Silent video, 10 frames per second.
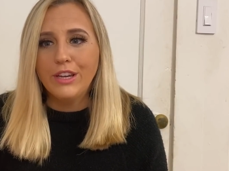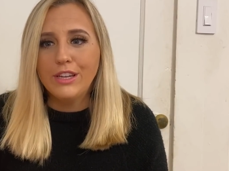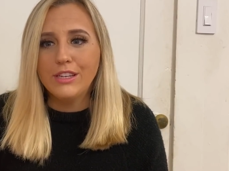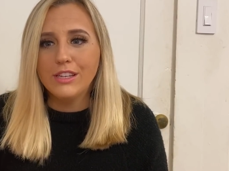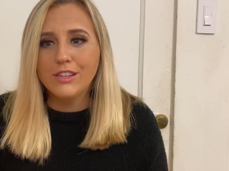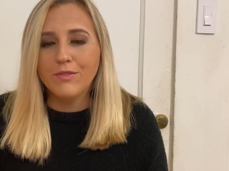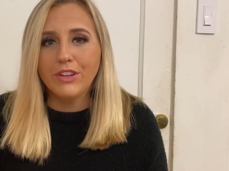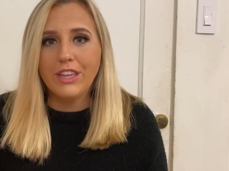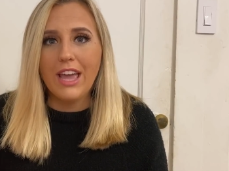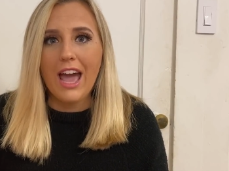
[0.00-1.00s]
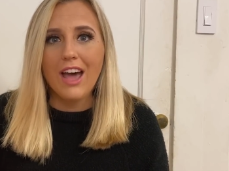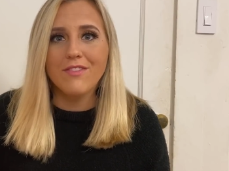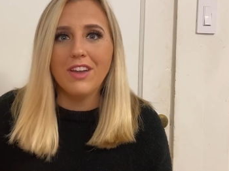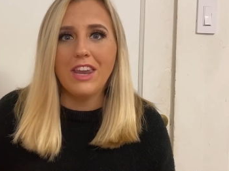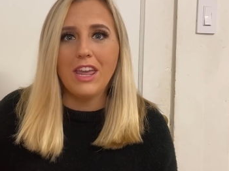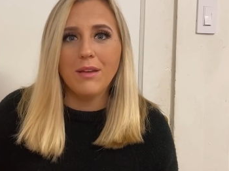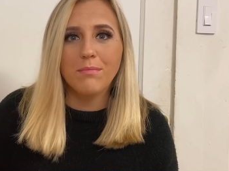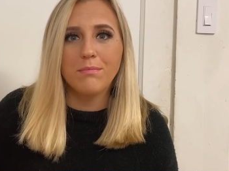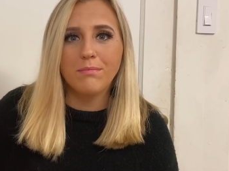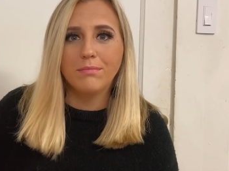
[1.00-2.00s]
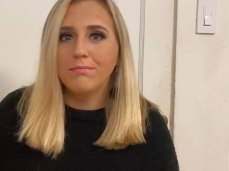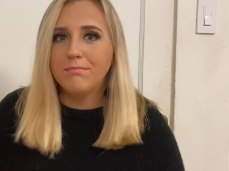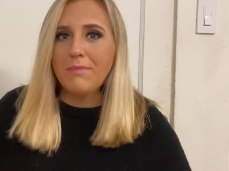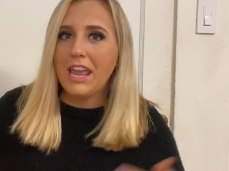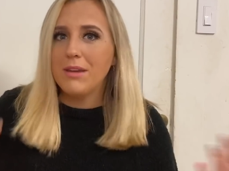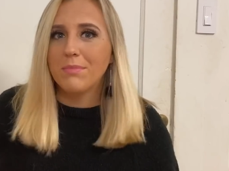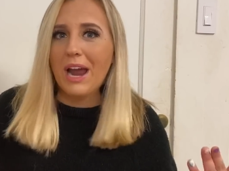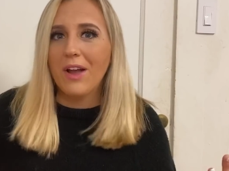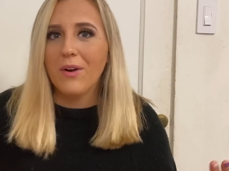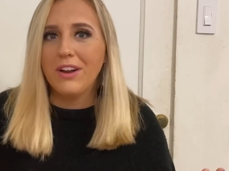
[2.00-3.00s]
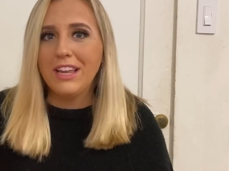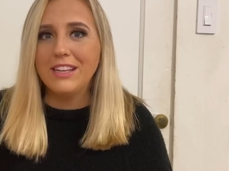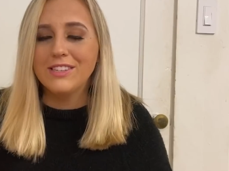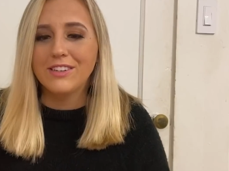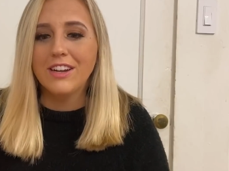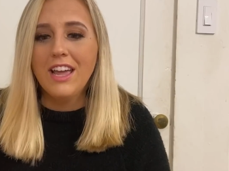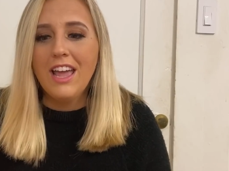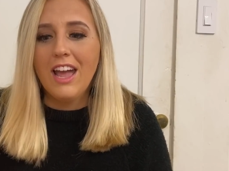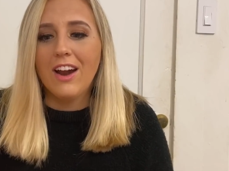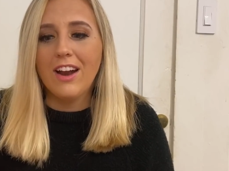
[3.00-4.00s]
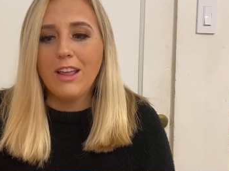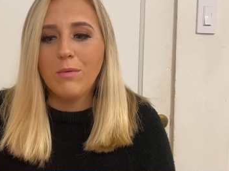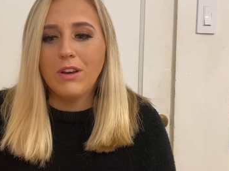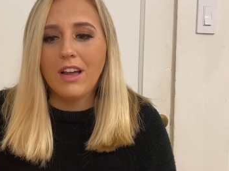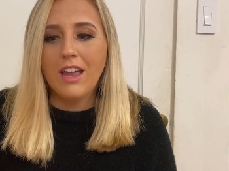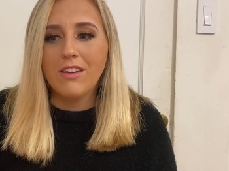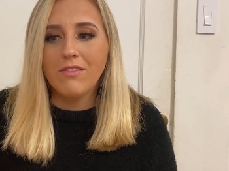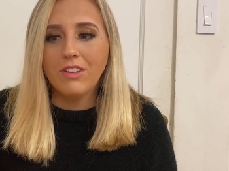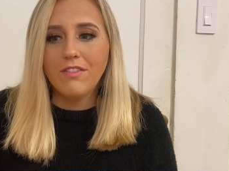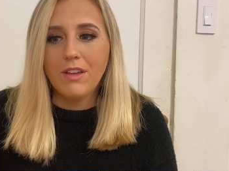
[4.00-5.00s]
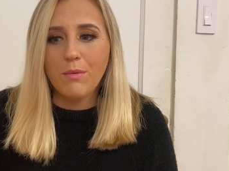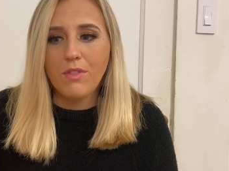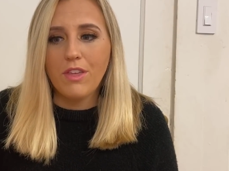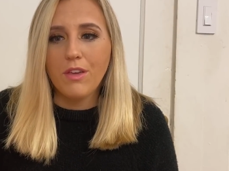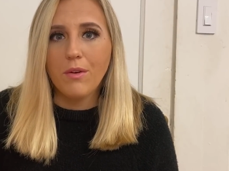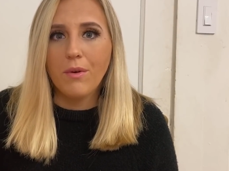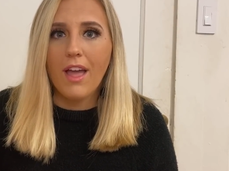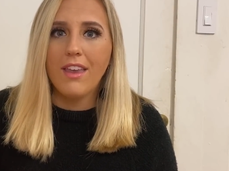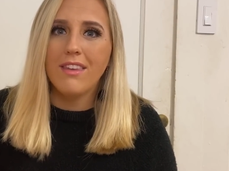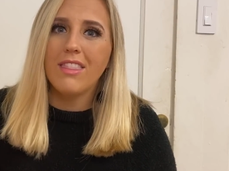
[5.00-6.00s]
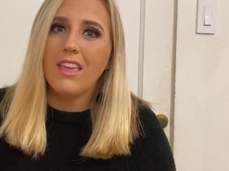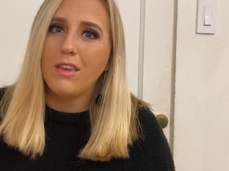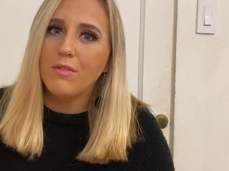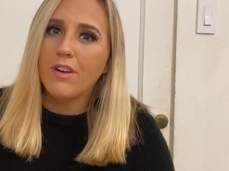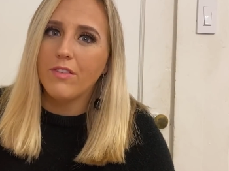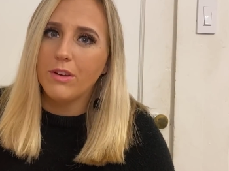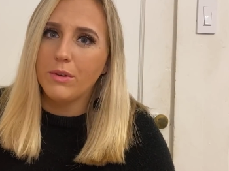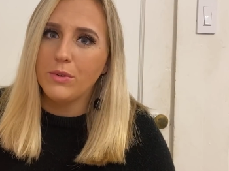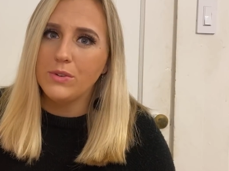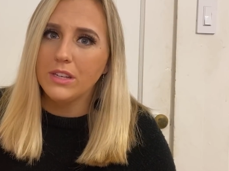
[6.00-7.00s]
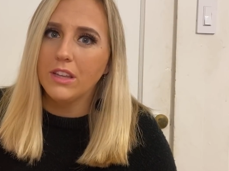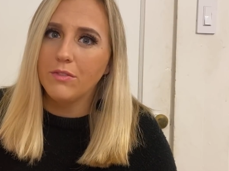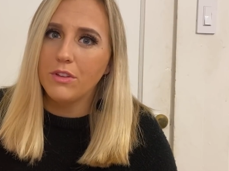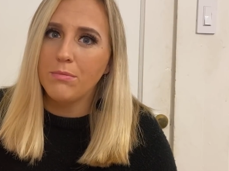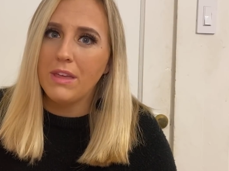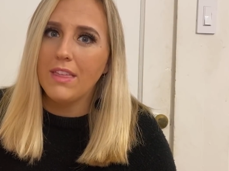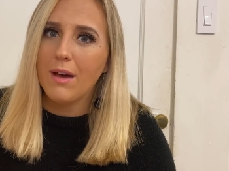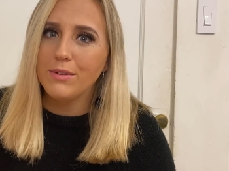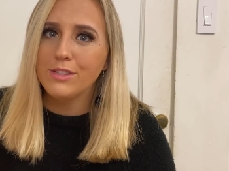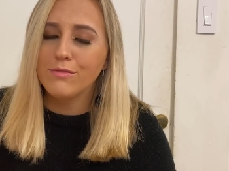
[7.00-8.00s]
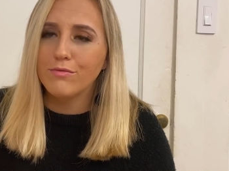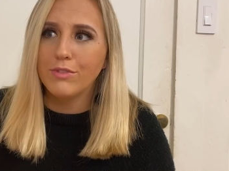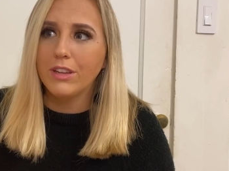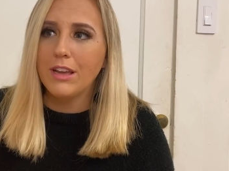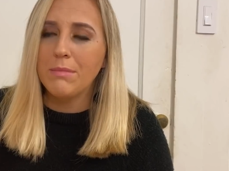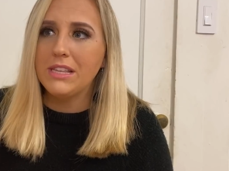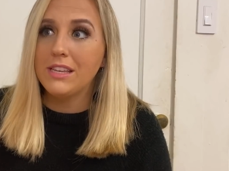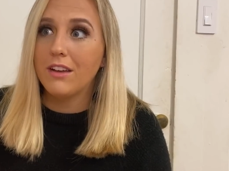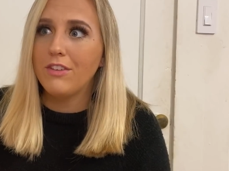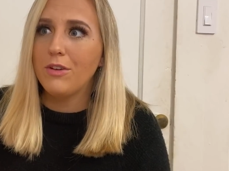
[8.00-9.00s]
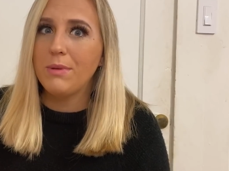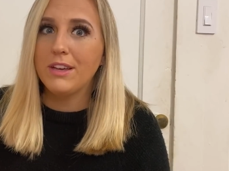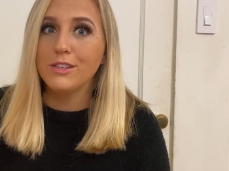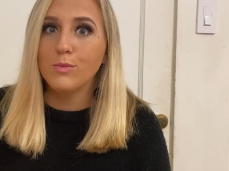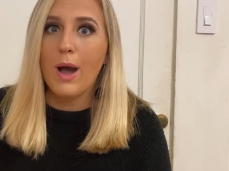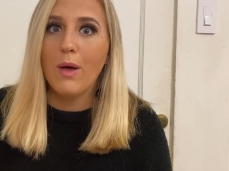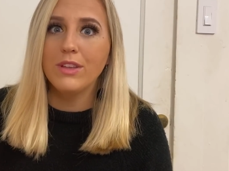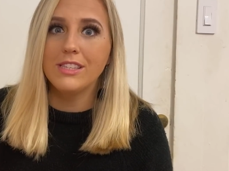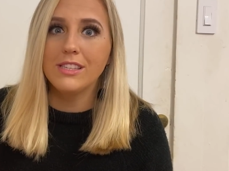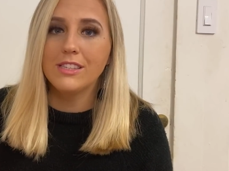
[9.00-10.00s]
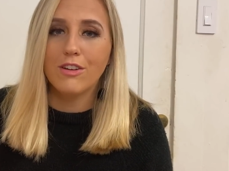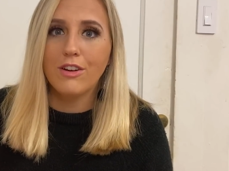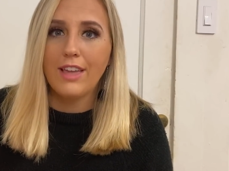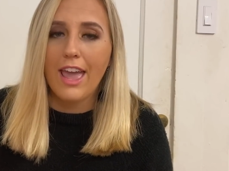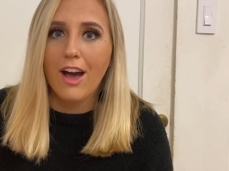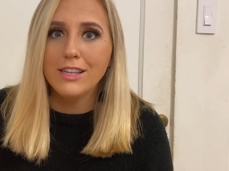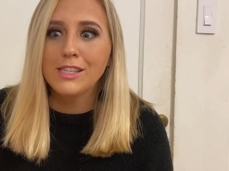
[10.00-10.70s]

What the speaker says: doesn't really have any main priorities or anyone kind of living with you. And thank you for everyone who did live with me. That was really amazing of you, because wow, this is chaos.